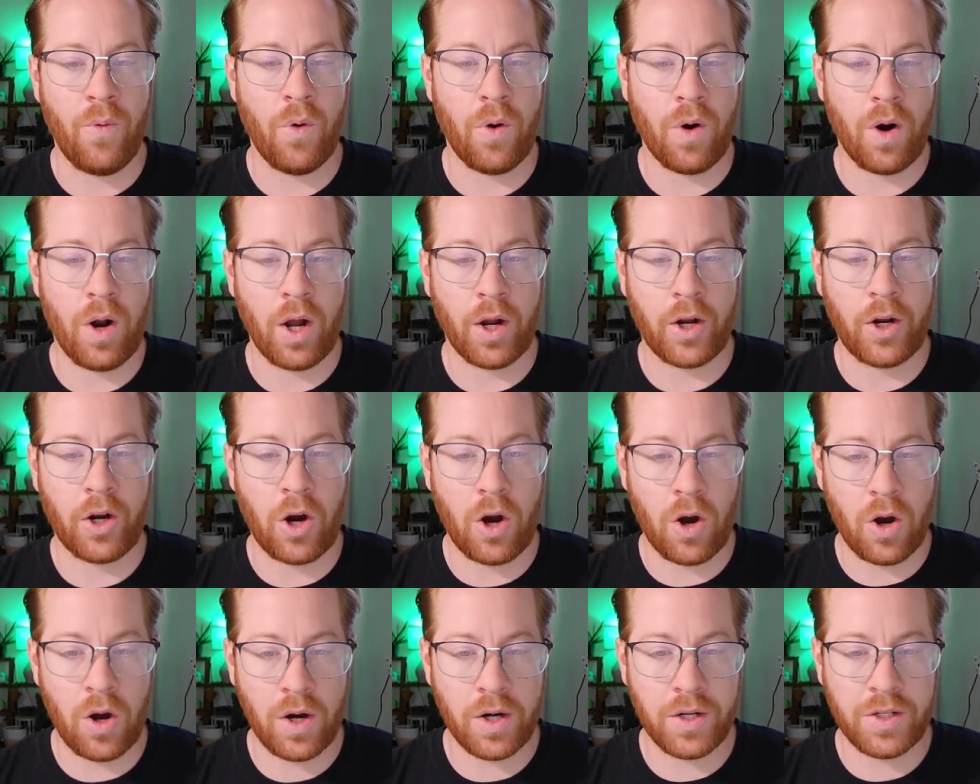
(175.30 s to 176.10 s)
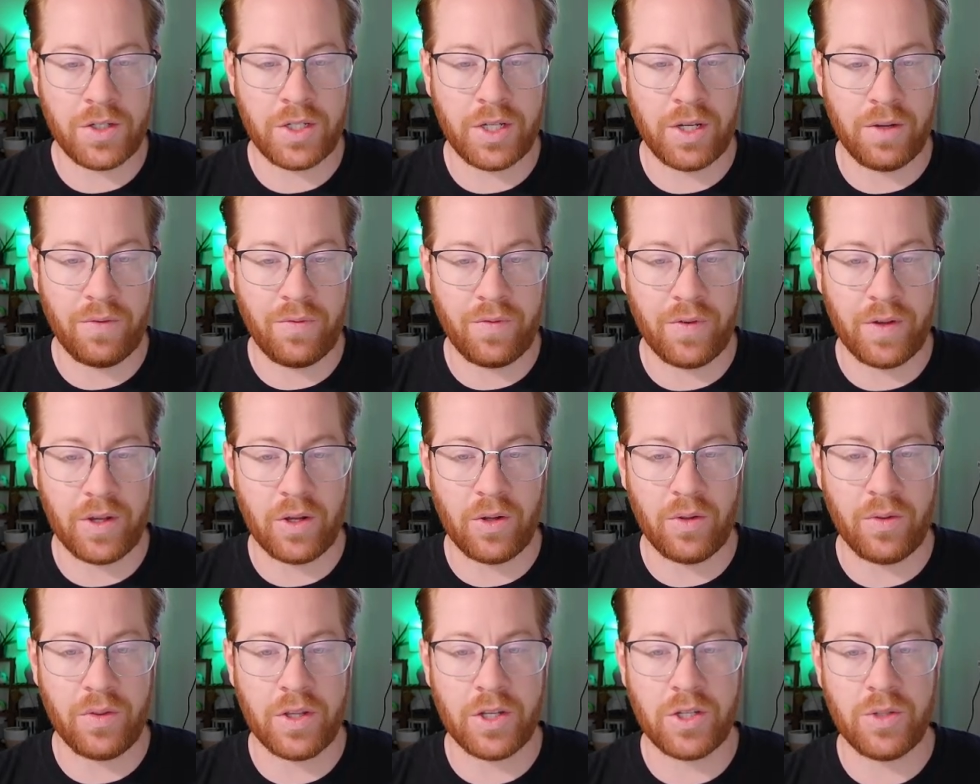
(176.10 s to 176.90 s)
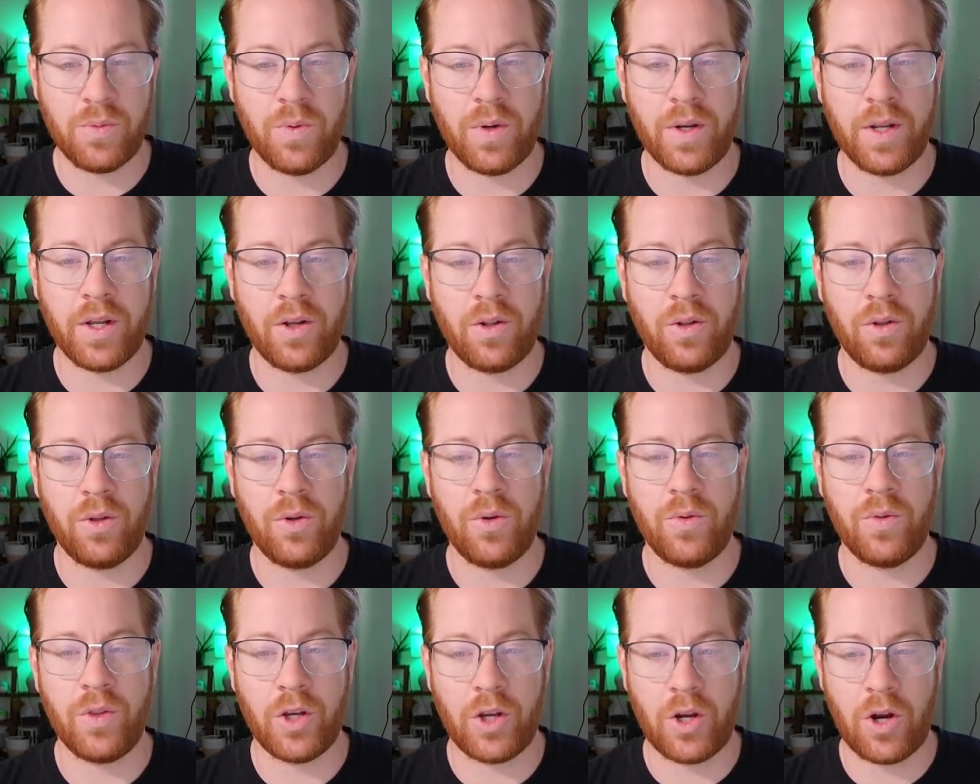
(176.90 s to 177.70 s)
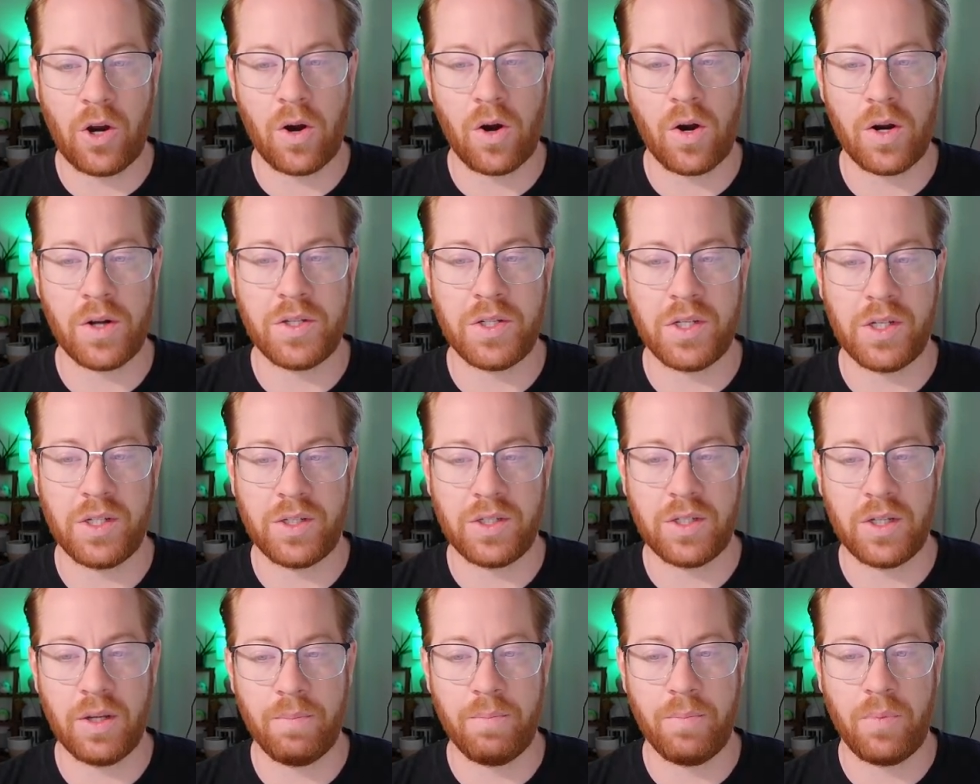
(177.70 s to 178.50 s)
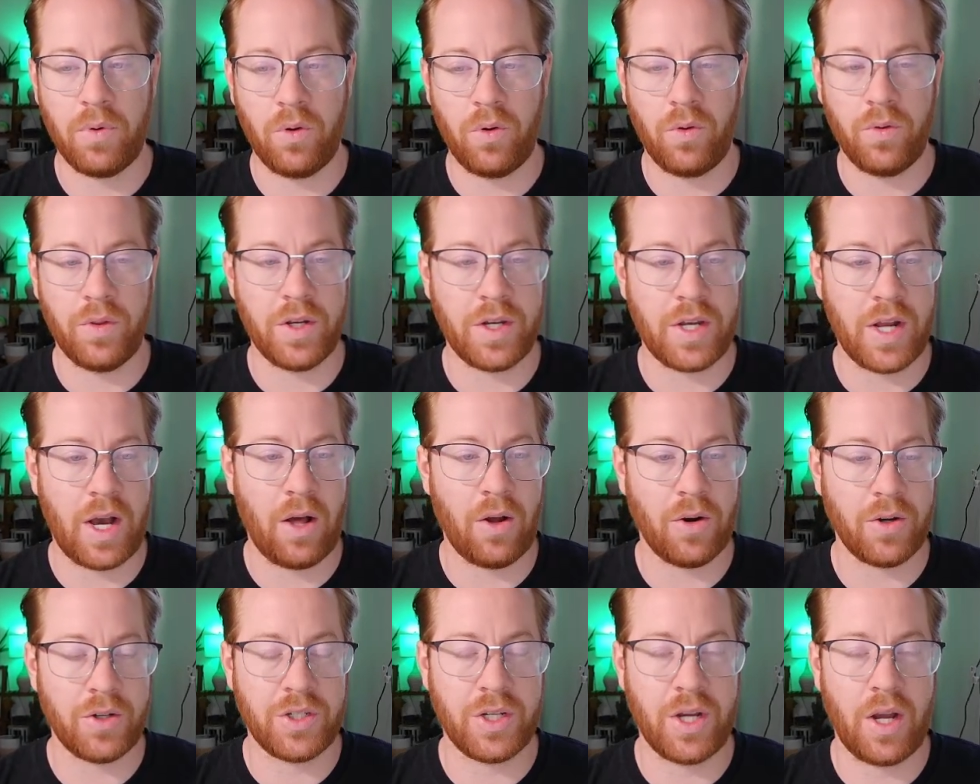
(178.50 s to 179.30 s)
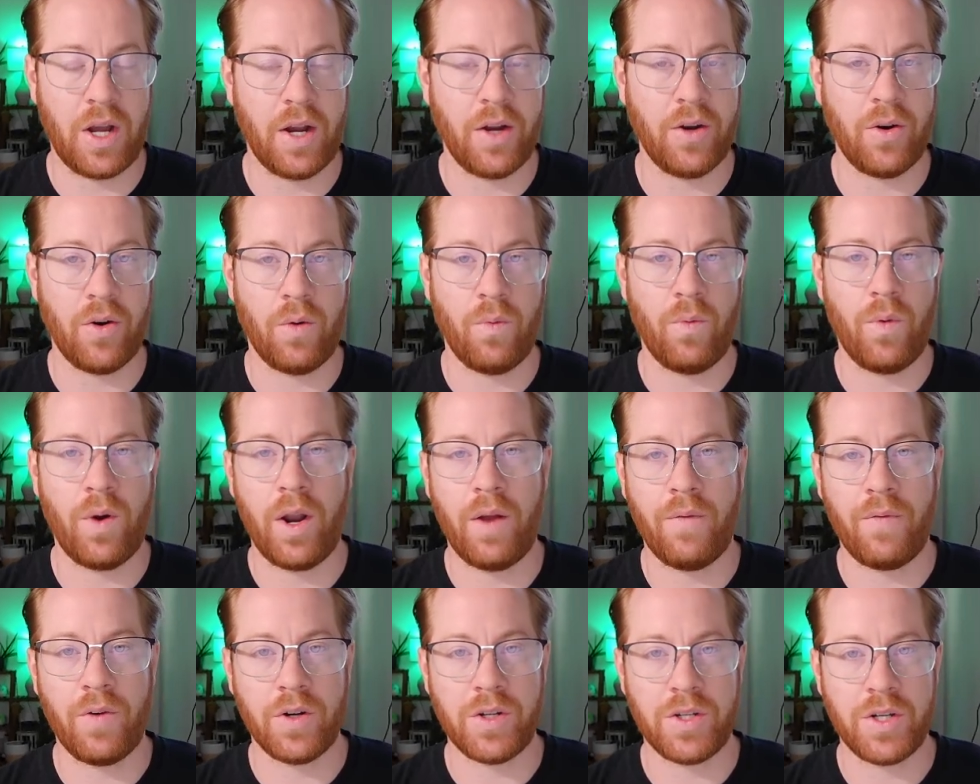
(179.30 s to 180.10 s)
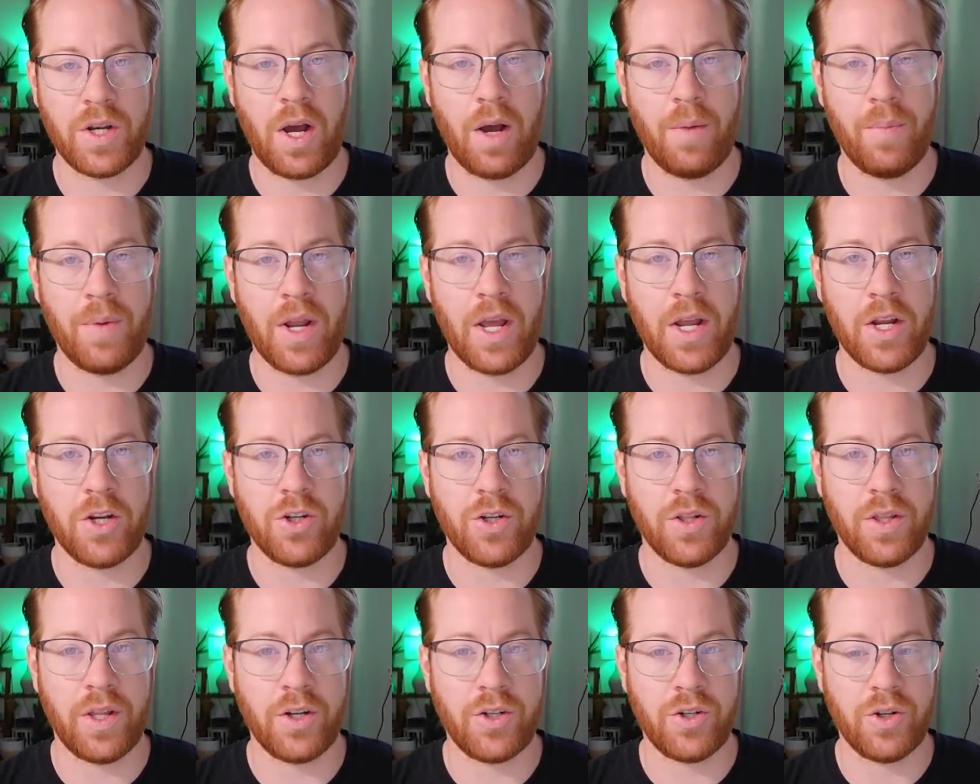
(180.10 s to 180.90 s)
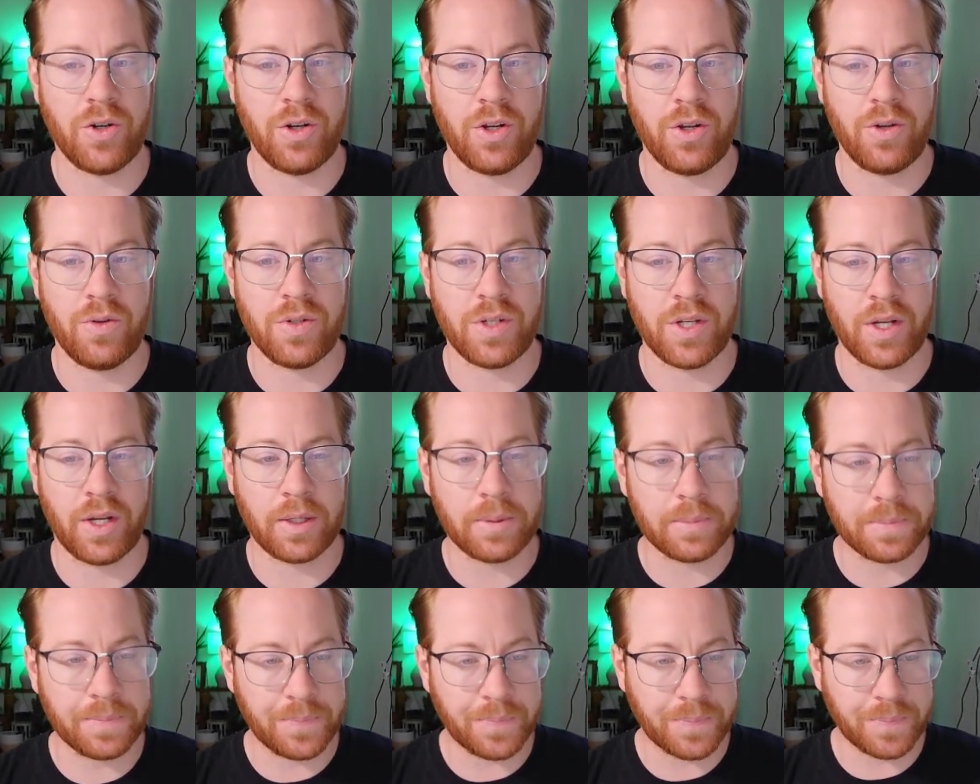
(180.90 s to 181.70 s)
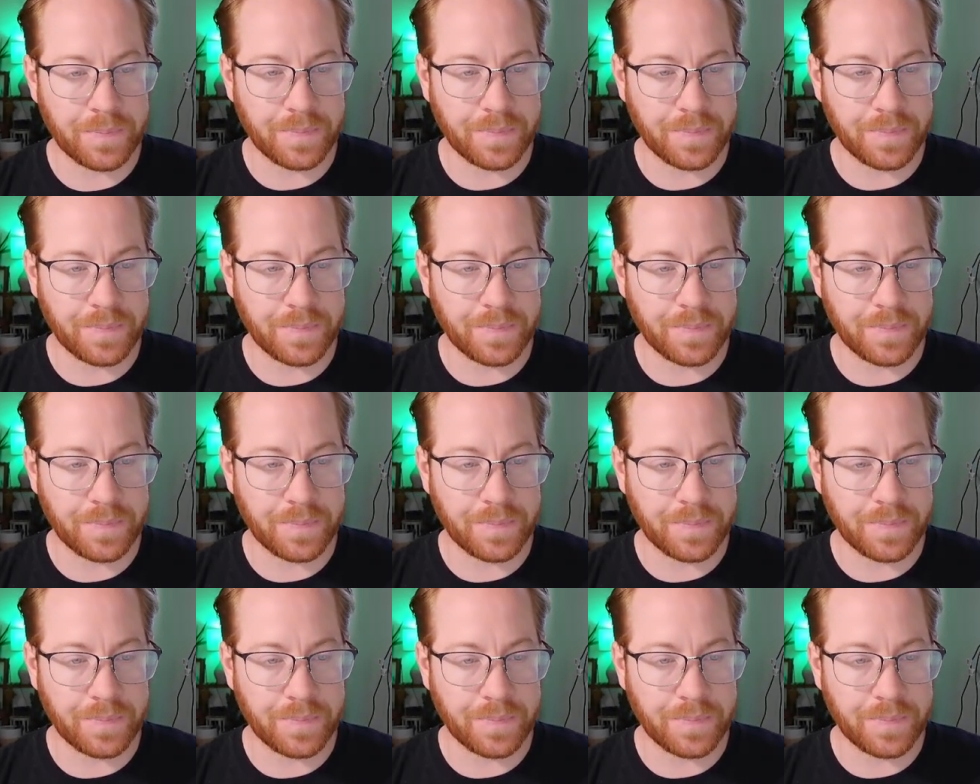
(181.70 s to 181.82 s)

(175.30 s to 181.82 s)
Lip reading: For a currency field, this would include the currency symbol, the dollar sign, or whatever denomination that you're using.